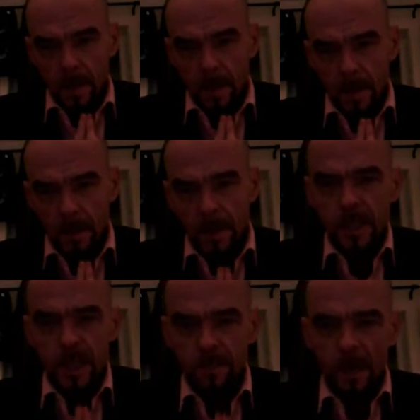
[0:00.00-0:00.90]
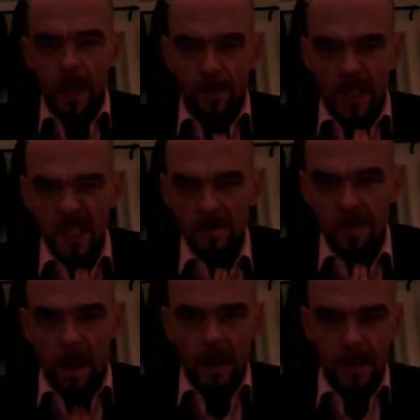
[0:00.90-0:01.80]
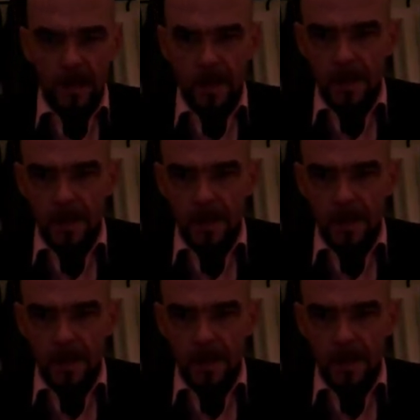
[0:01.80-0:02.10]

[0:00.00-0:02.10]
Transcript: this is my response.